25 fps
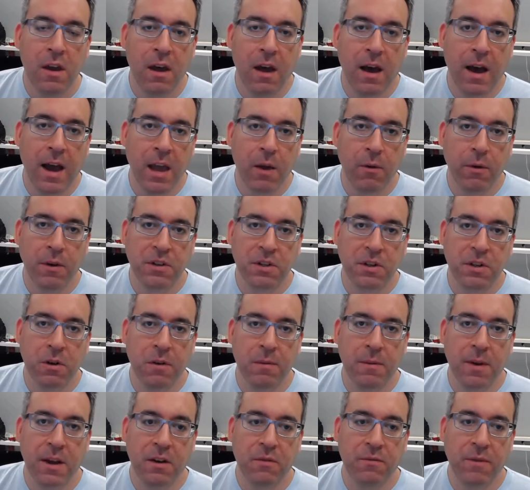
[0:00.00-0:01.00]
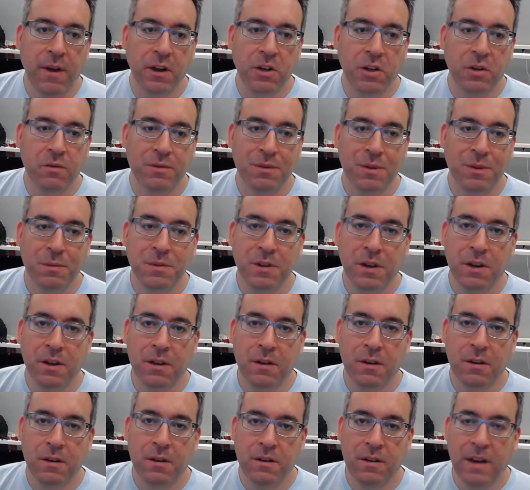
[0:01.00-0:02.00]
I always go to the manufacturer's
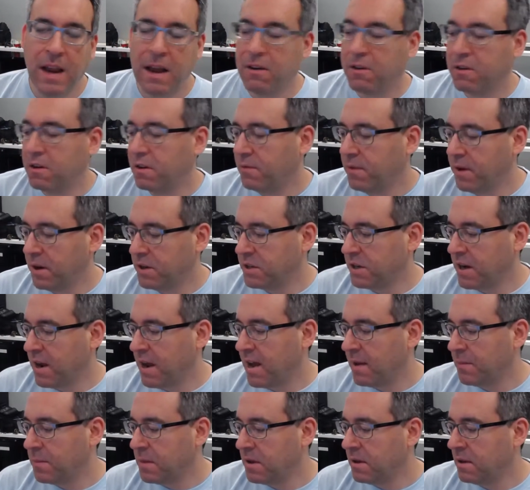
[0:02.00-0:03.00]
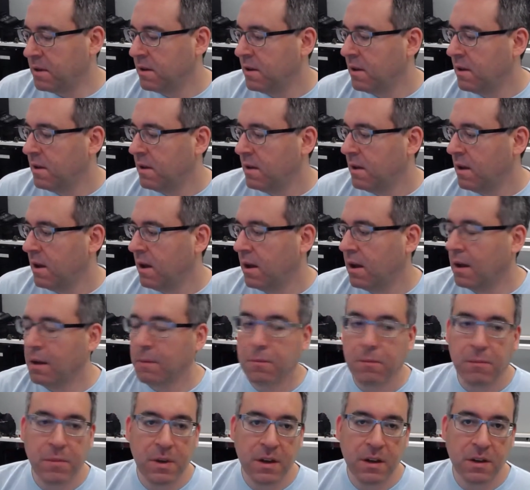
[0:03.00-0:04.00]
website, download a fresh copy,
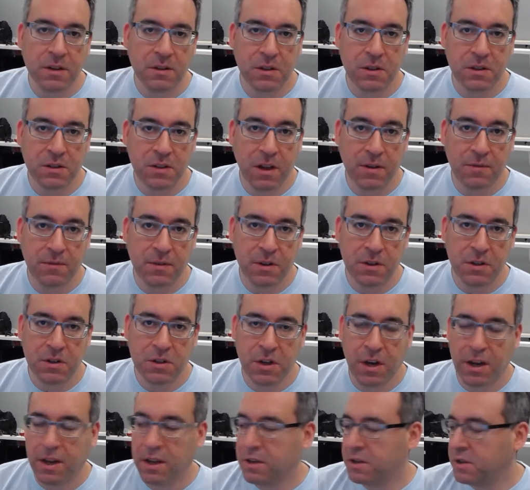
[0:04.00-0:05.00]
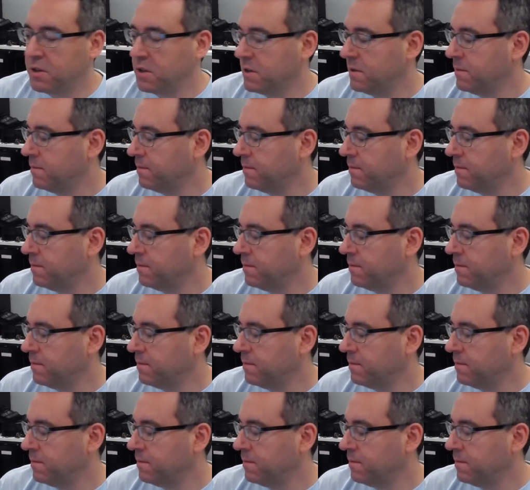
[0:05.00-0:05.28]
because this stuff does change.